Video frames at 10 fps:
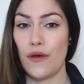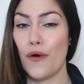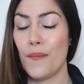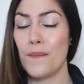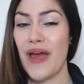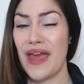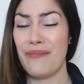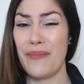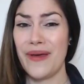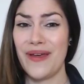On
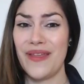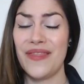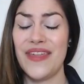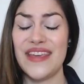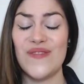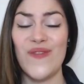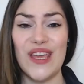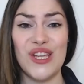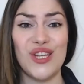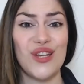paper, this
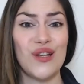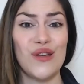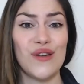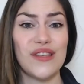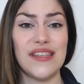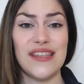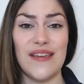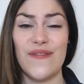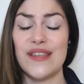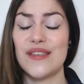fixture looks as
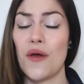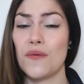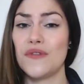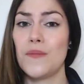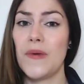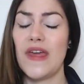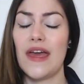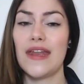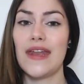if it's going to be an